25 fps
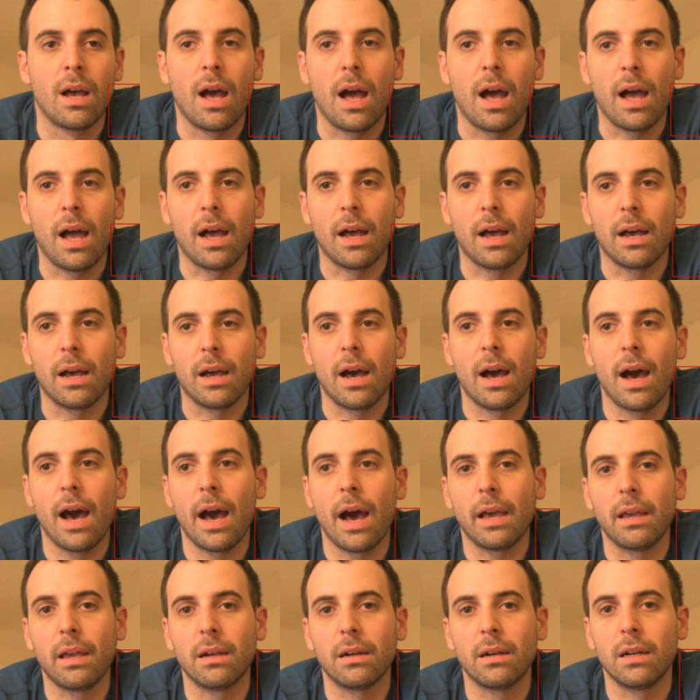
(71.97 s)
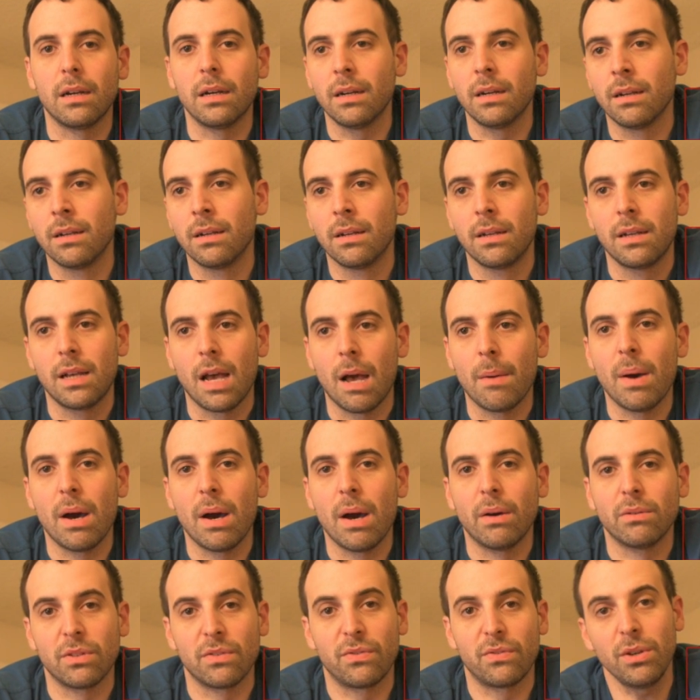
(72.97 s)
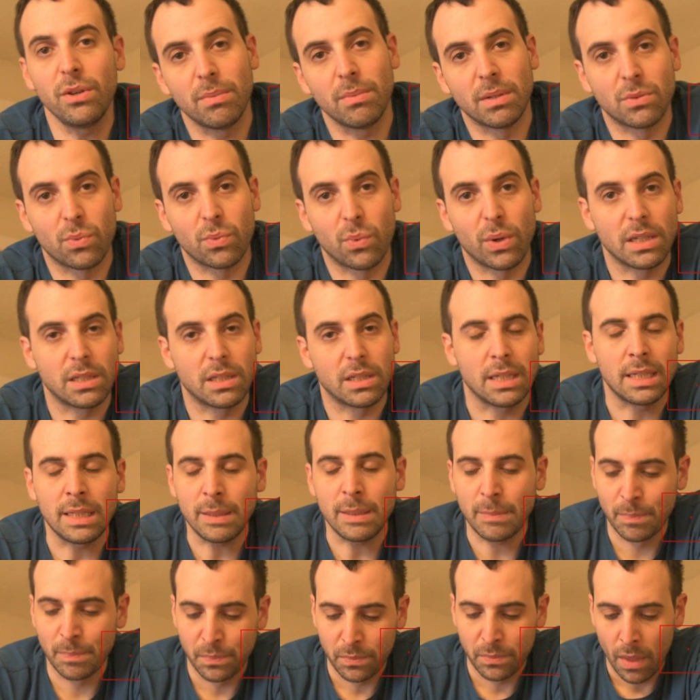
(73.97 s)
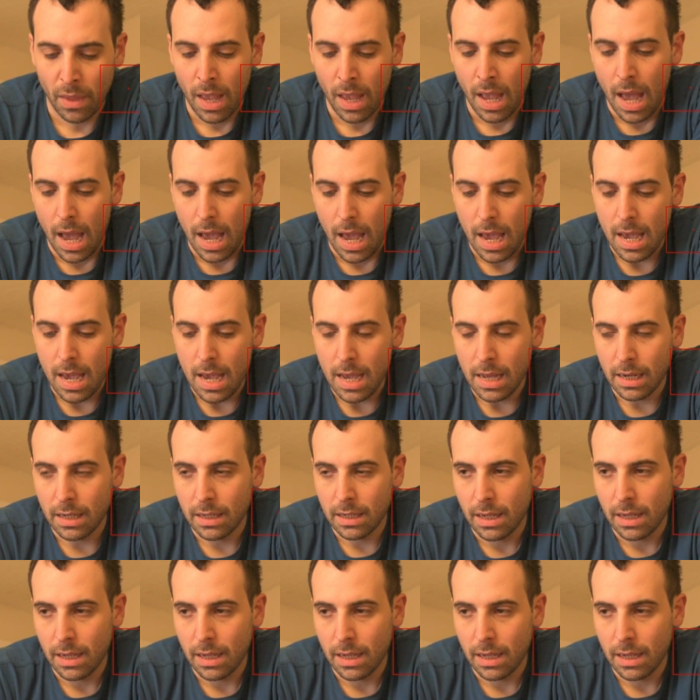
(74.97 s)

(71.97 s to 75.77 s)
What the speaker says: higher amount of humans watching. And